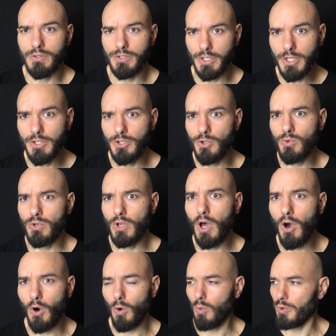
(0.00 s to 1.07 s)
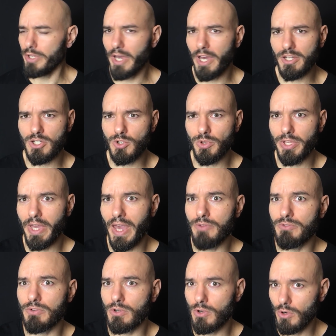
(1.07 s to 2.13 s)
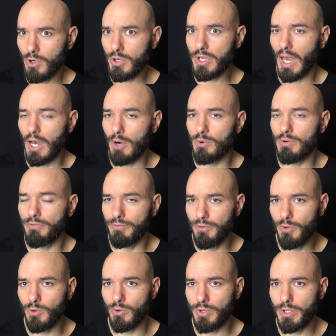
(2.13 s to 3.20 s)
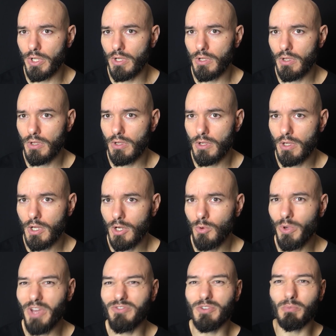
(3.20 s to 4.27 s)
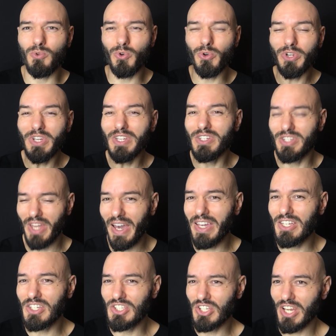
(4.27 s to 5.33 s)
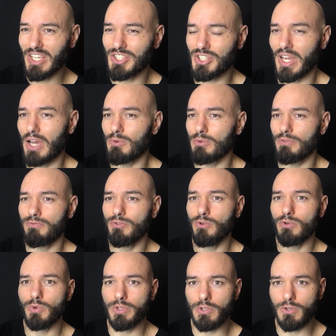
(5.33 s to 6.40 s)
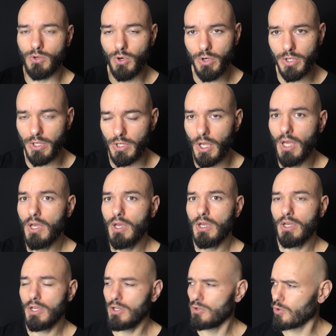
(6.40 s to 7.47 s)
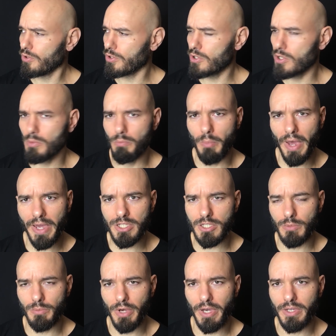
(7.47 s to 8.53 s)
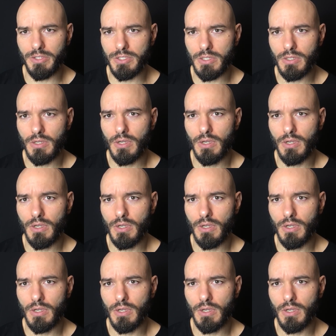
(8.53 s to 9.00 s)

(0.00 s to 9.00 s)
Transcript: Did you know we actually have to cook our food? We have to pre digest our food with cooking in order to maximize